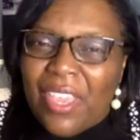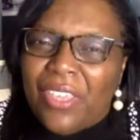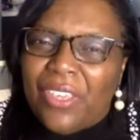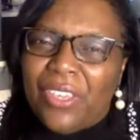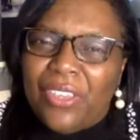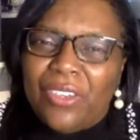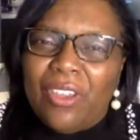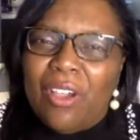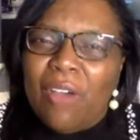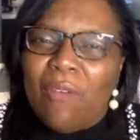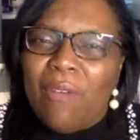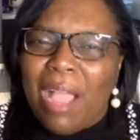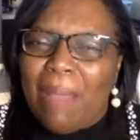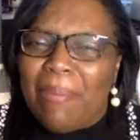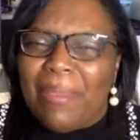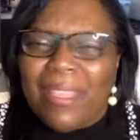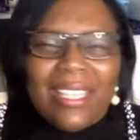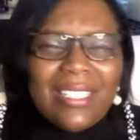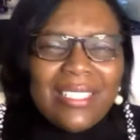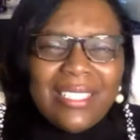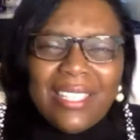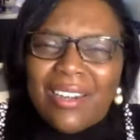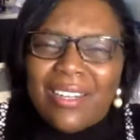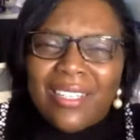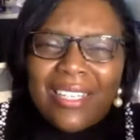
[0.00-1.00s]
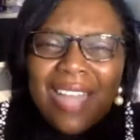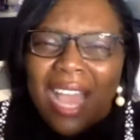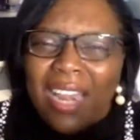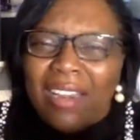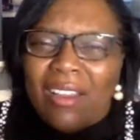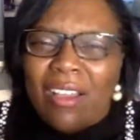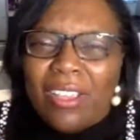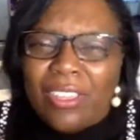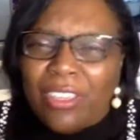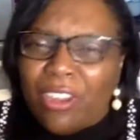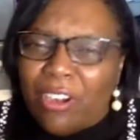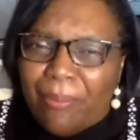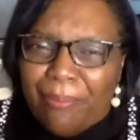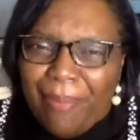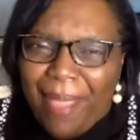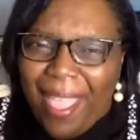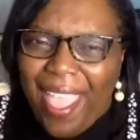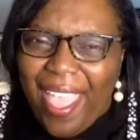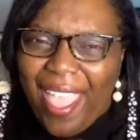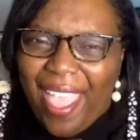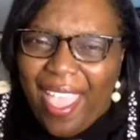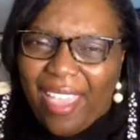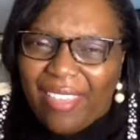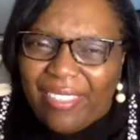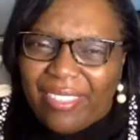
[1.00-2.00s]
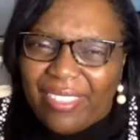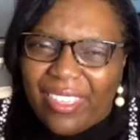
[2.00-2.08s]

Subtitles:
You know why? Because they're not on your path.